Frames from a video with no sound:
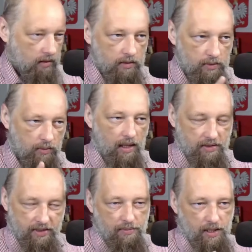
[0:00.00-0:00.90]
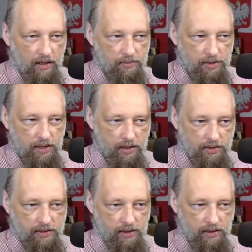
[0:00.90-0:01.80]
So that sometimes
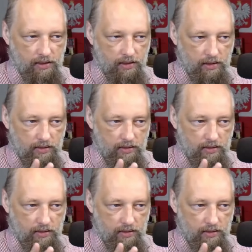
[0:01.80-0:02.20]
is a